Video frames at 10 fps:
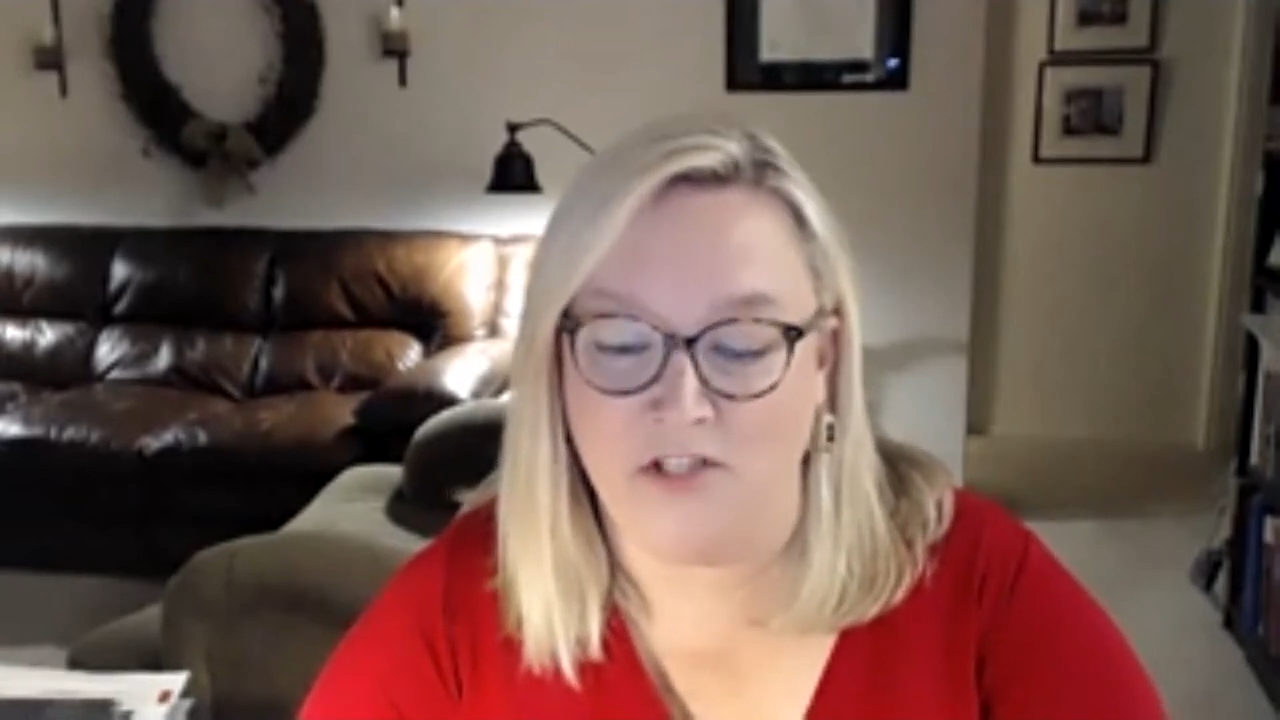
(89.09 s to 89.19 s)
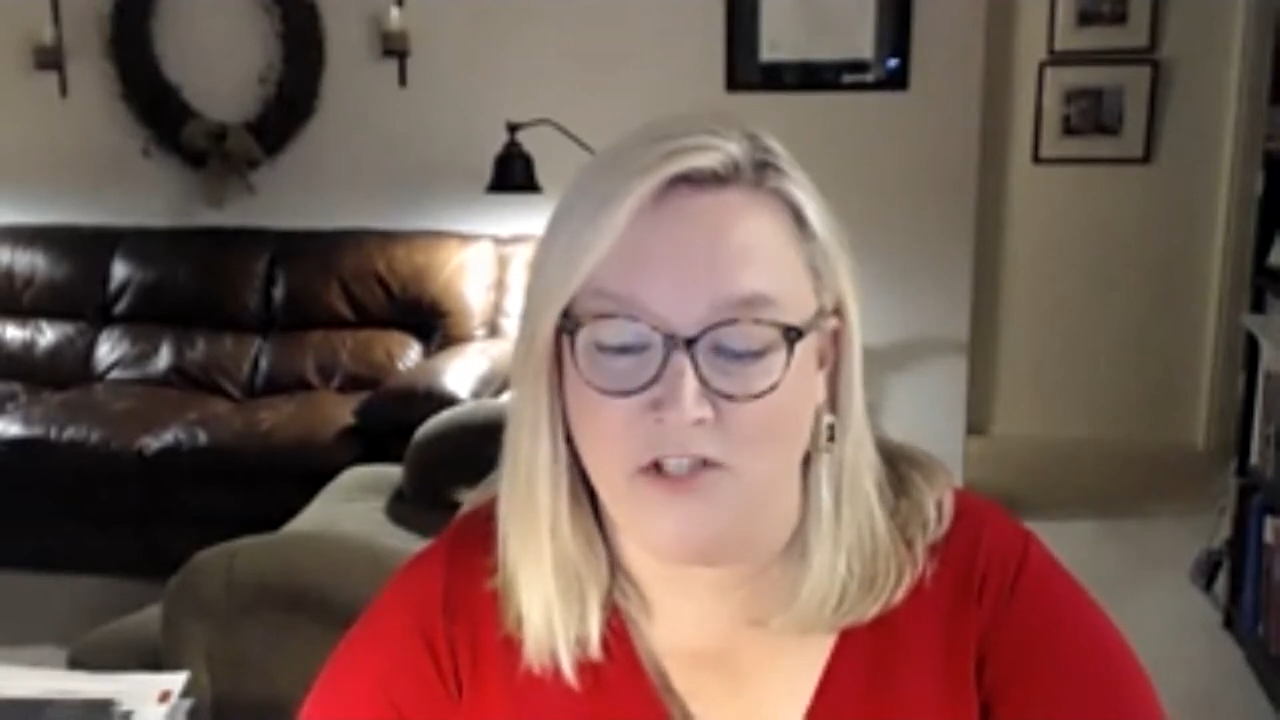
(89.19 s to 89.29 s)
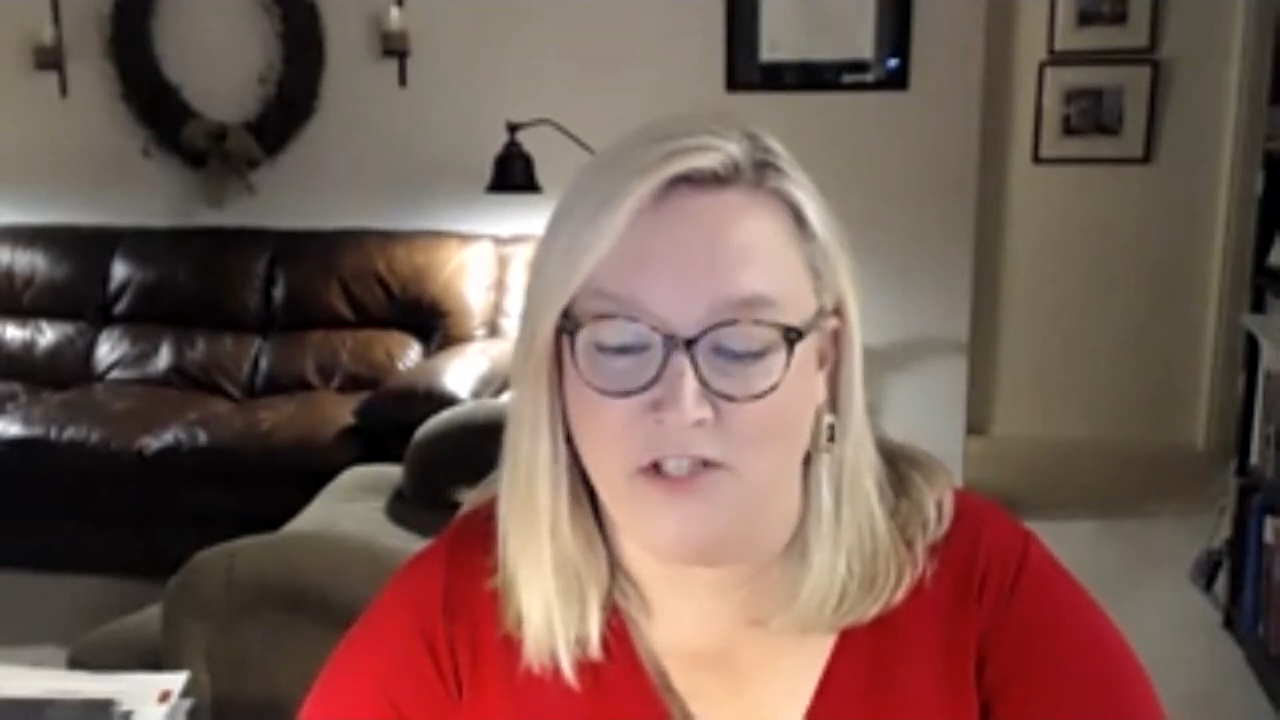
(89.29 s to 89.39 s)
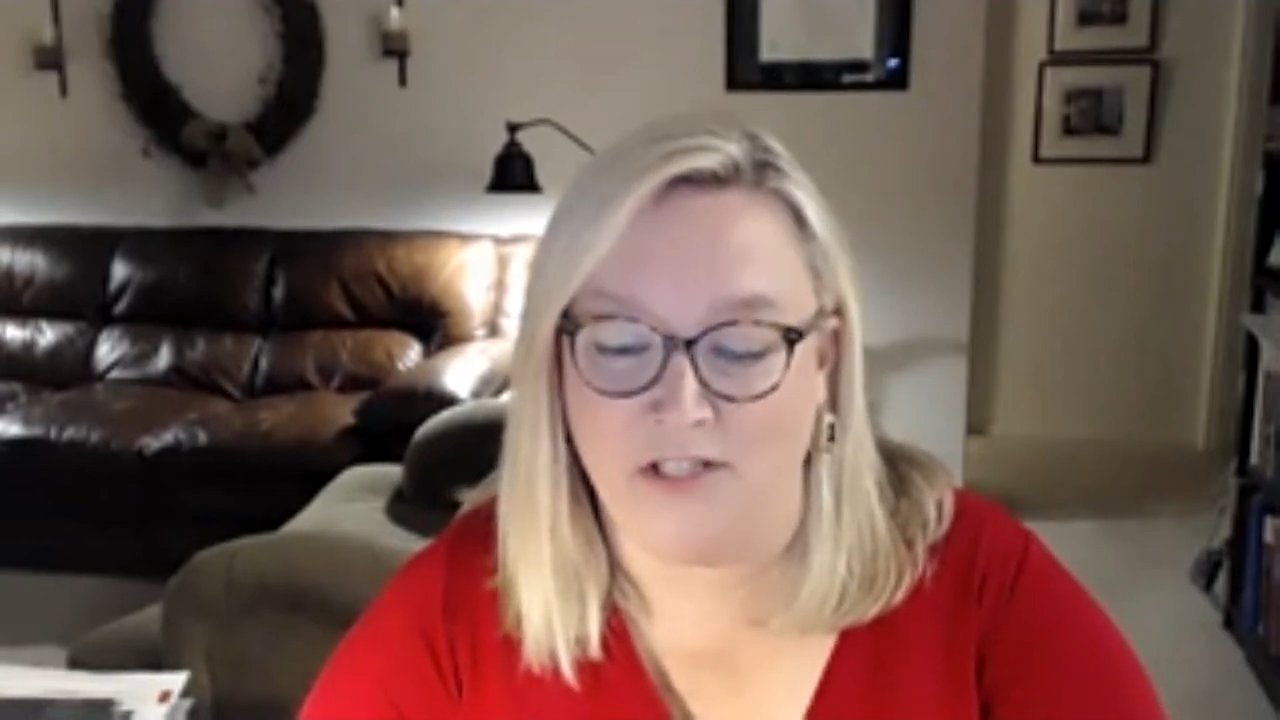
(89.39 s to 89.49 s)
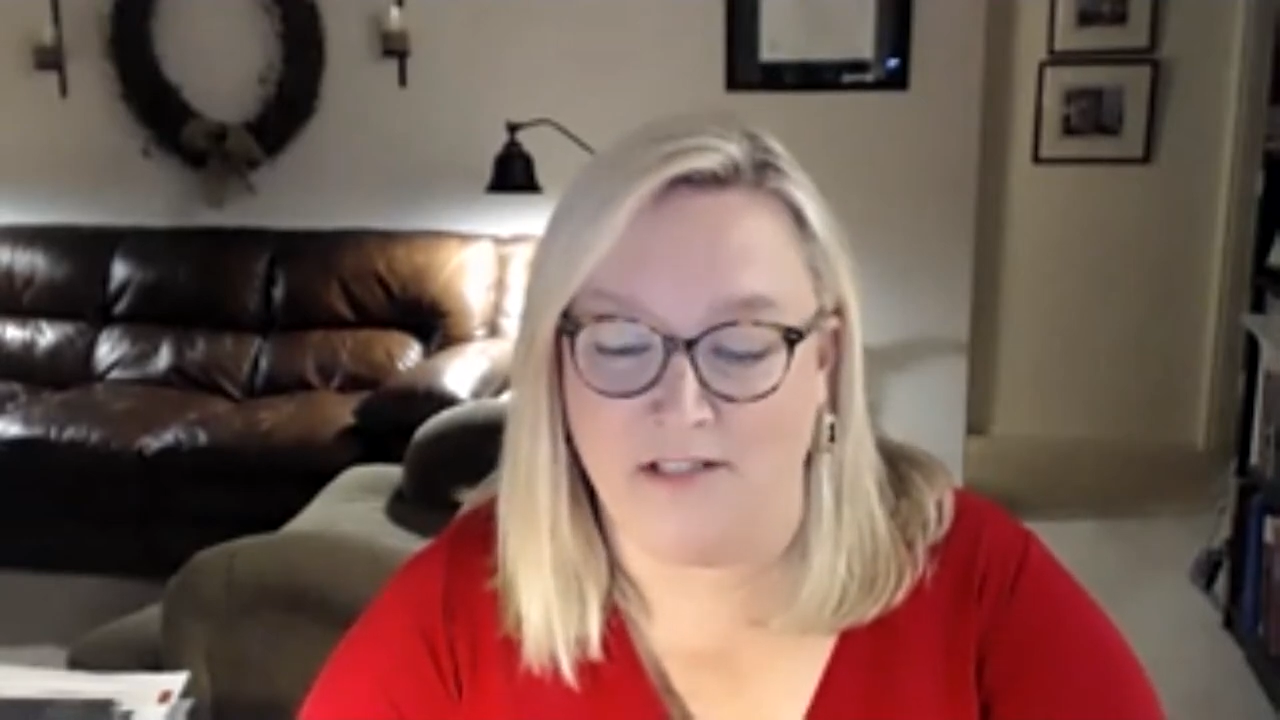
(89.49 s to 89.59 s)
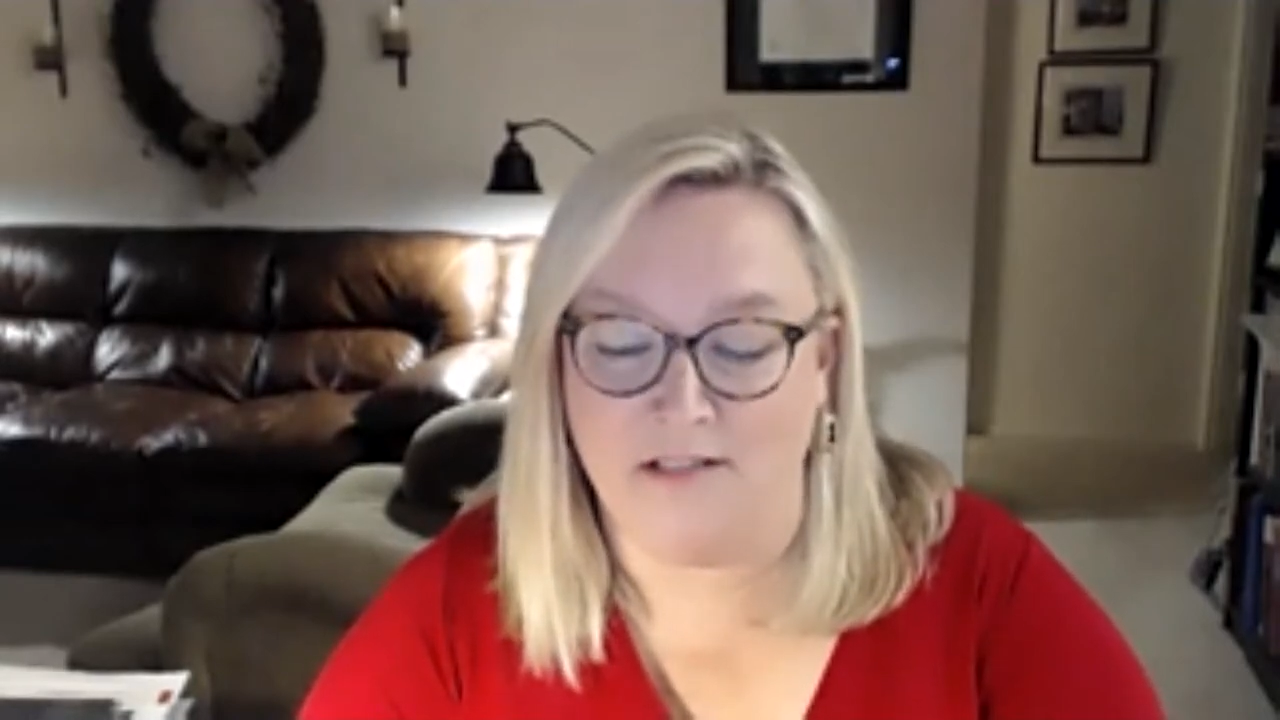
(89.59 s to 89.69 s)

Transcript: genetic